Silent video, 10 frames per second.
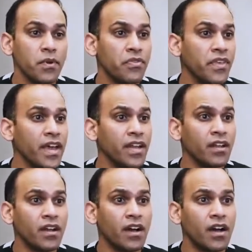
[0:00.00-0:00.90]
But then
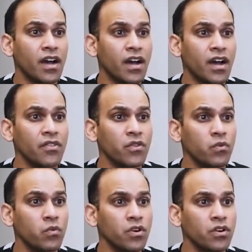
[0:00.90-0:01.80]
on the
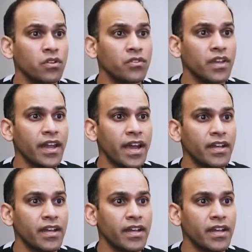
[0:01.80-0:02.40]
world that